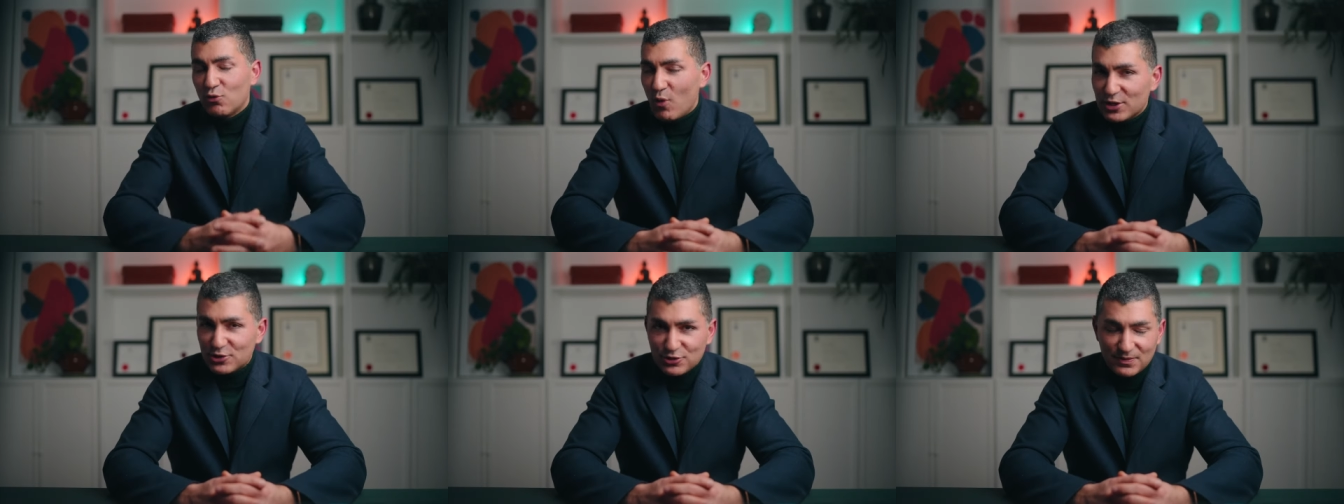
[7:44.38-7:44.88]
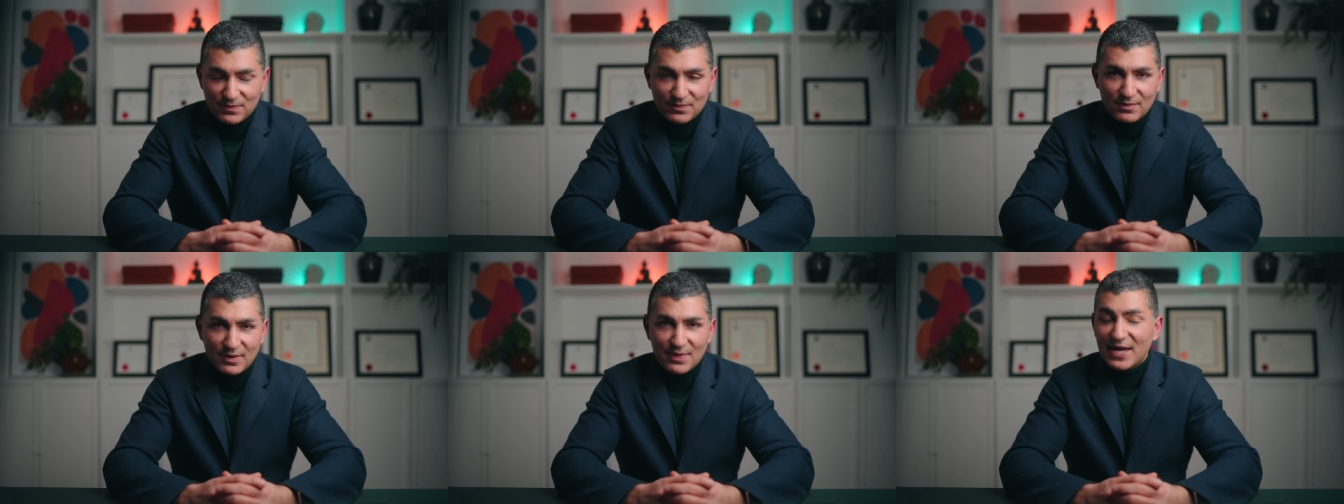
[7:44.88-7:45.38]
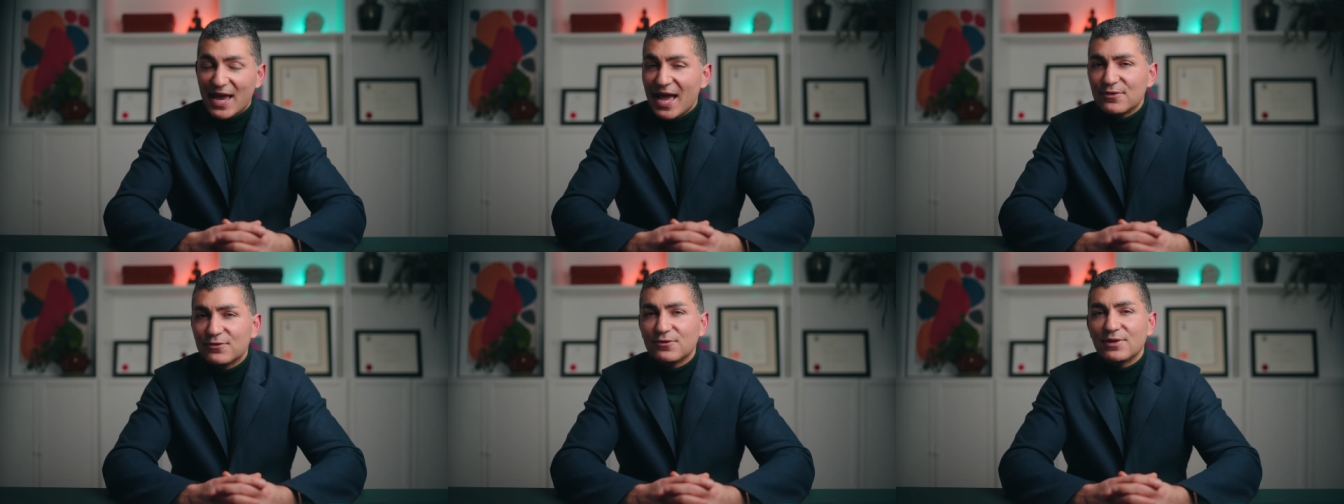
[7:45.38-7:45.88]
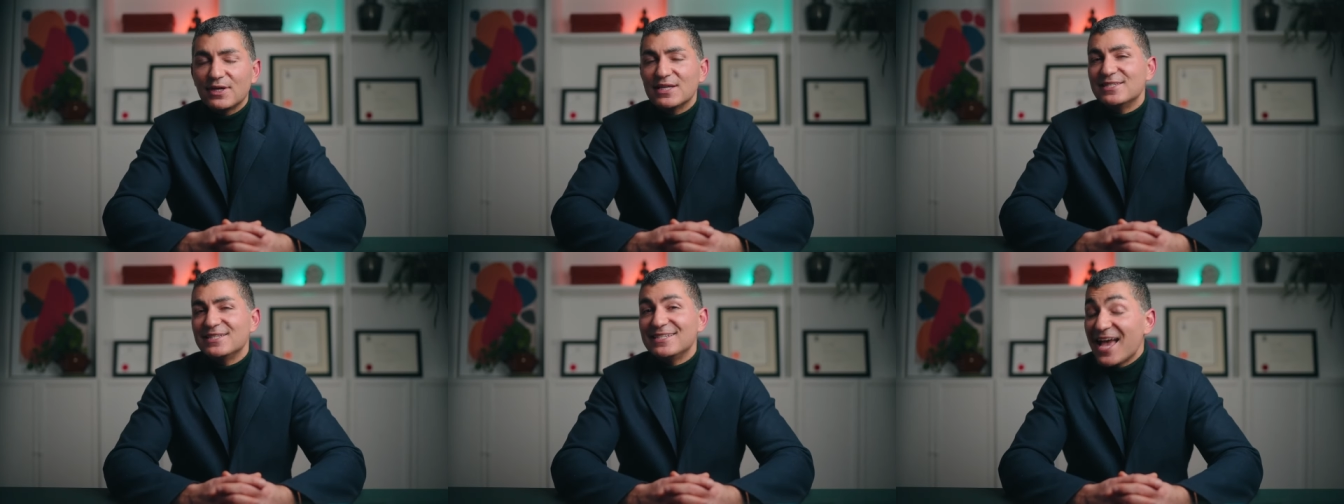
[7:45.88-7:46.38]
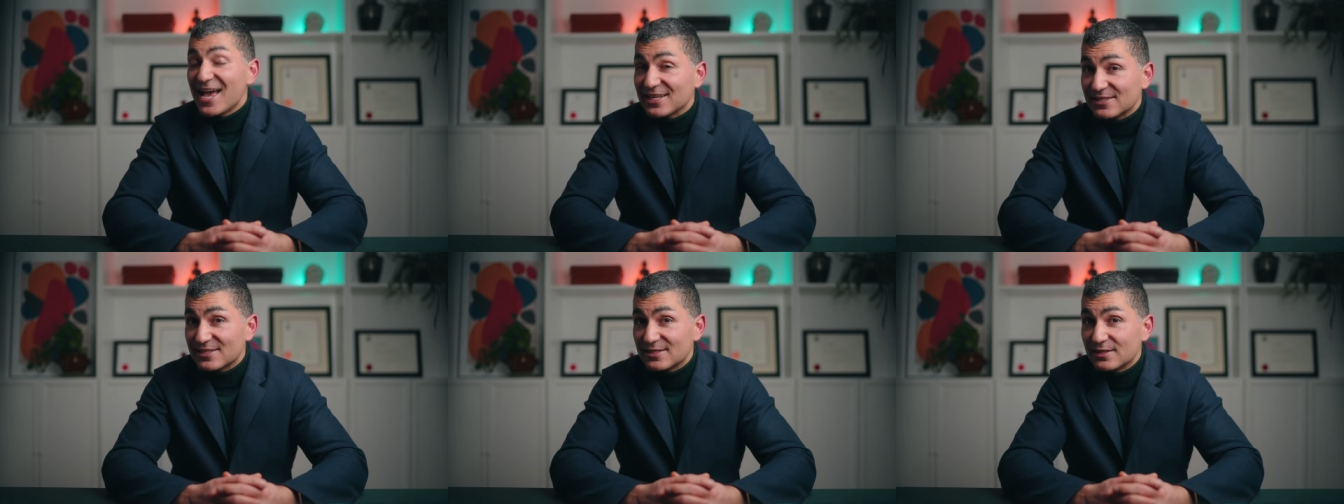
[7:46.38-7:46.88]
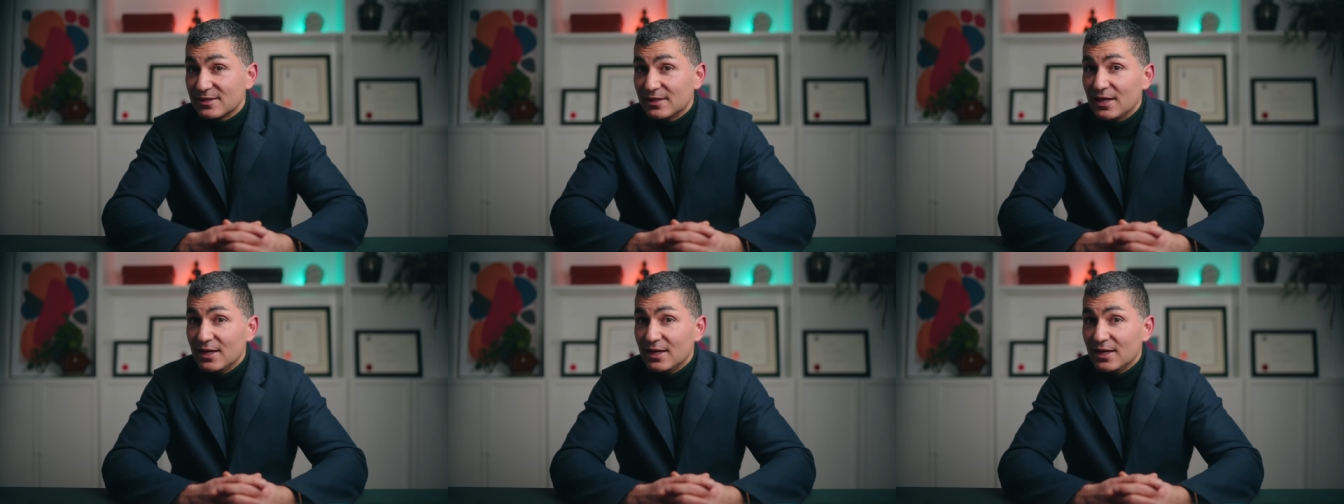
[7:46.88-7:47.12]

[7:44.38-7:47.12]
question, and the answer is yes.